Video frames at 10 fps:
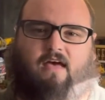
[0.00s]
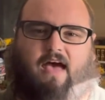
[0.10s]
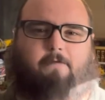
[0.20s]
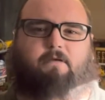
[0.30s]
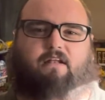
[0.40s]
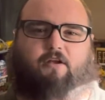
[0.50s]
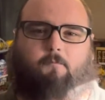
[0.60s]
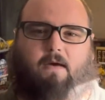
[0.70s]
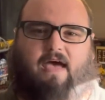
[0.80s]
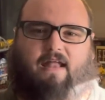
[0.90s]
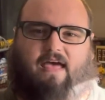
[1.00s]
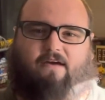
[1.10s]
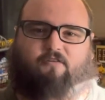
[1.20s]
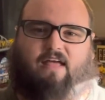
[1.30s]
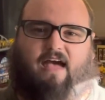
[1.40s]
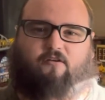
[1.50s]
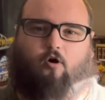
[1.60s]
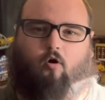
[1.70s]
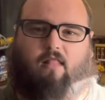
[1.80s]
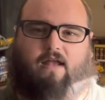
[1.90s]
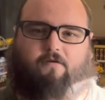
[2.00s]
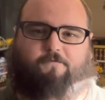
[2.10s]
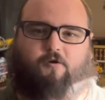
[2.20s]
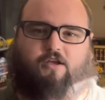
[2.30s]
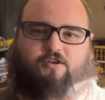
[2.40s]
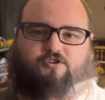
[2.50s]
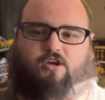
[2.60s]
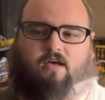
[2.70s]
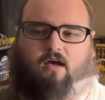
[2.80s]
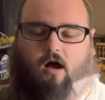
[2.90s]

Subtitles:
I've been a little bad. I haven't gotten a whole lot of footage